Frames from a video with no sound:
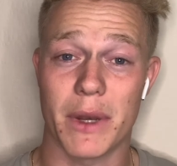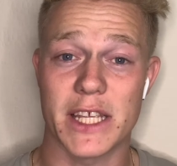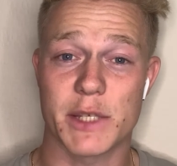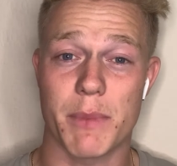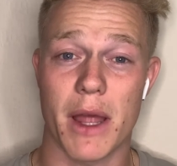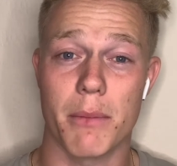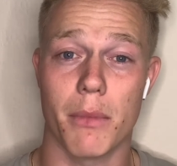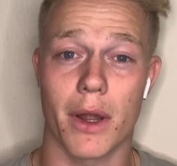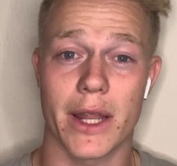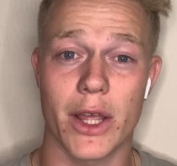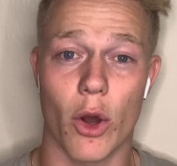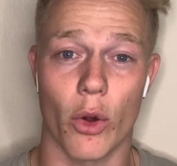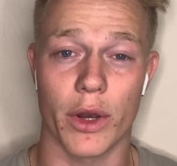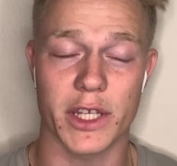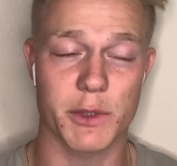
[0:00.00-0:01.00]
spend money
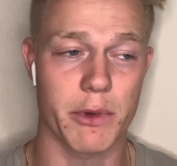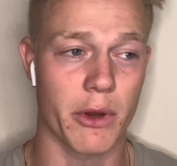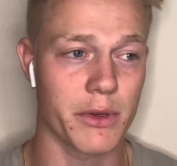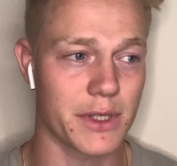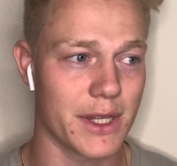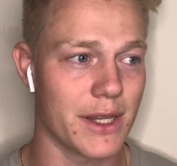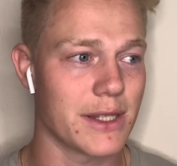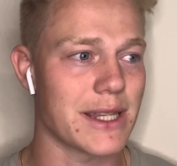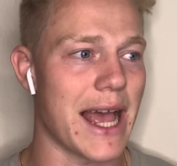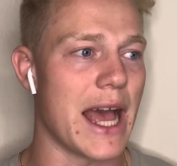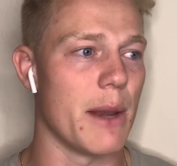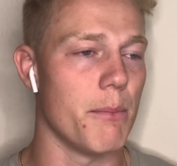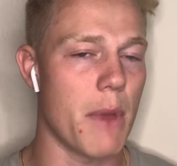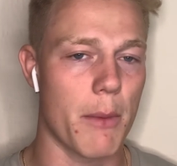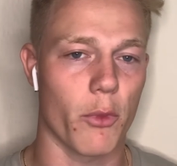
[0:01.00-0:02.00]
on experiences
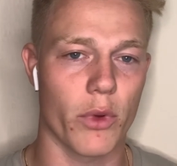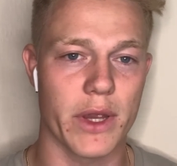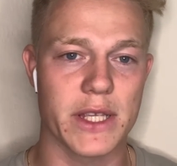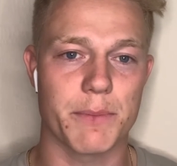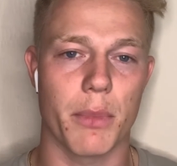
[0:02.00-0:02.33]
and memories,